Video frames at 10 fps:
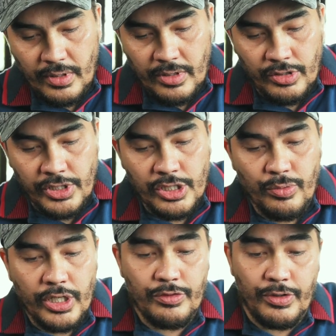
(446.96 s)
So this
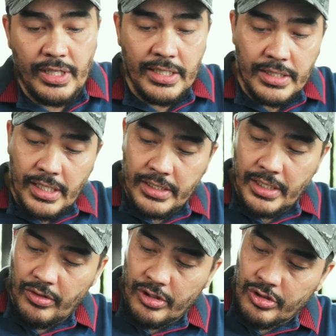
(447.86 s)
works for lenses
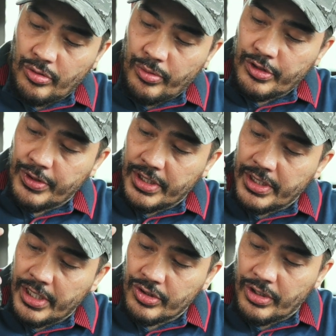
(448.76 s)
and also works for the
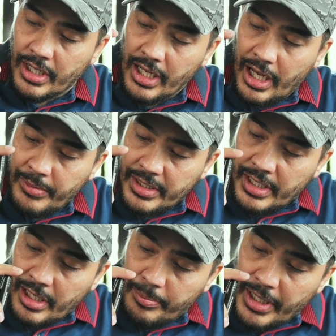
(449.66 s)
sensor. I'm not
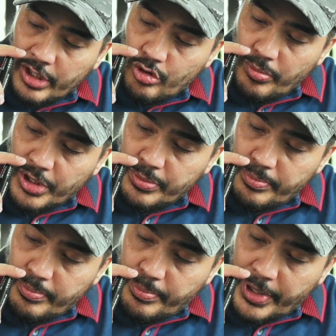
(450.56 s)
gonna apply too much
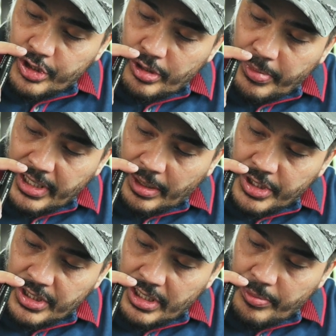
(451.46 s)
pressure, but I'm
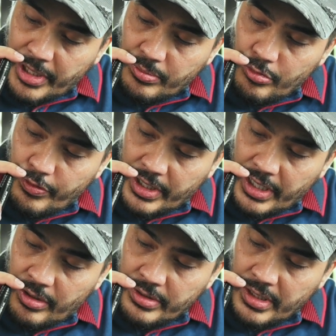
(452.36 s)
just gonna make it move
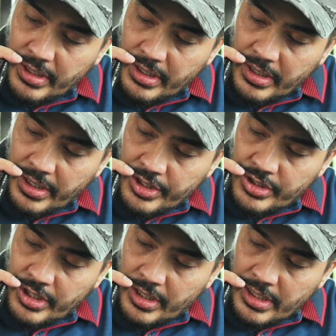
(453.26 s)
around in
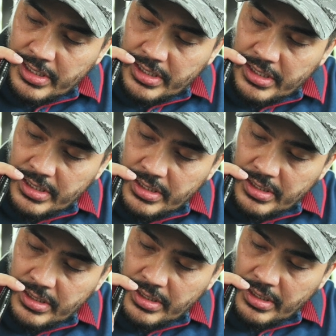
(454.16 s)
circles,
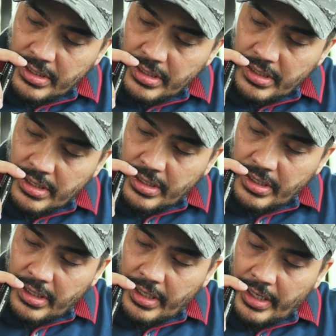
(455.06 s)

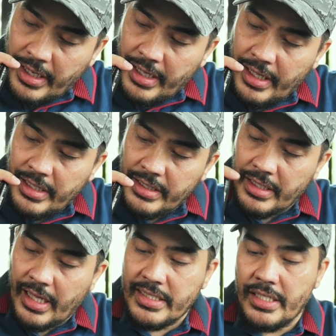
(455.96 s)
and
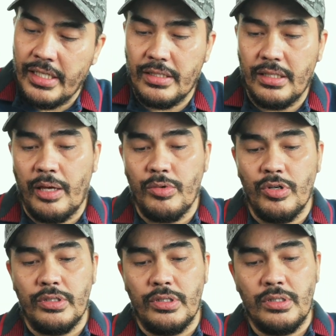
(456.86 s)
that's it. I'm good.